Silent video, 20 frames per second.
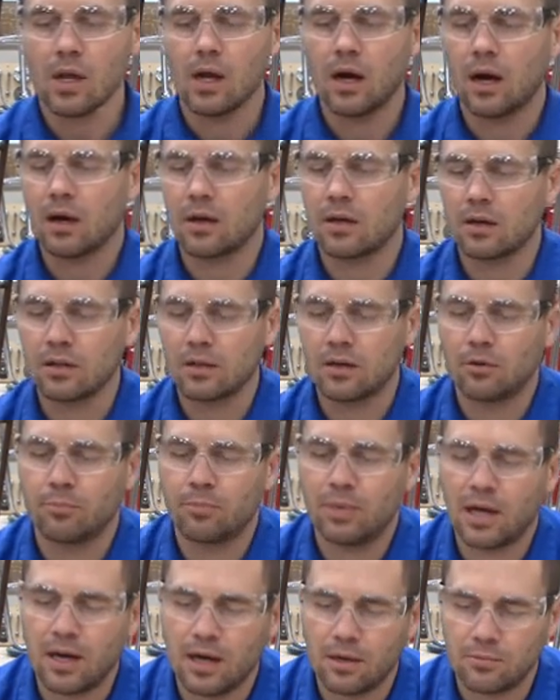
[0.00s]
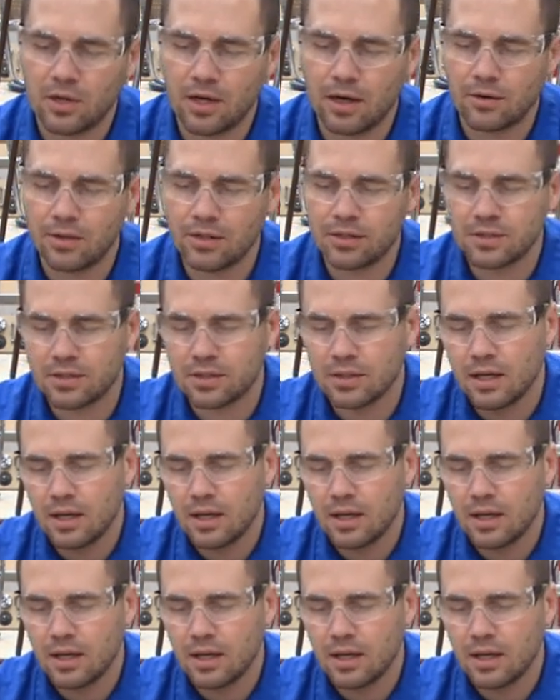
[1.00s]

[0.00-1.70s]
On our little palm routers,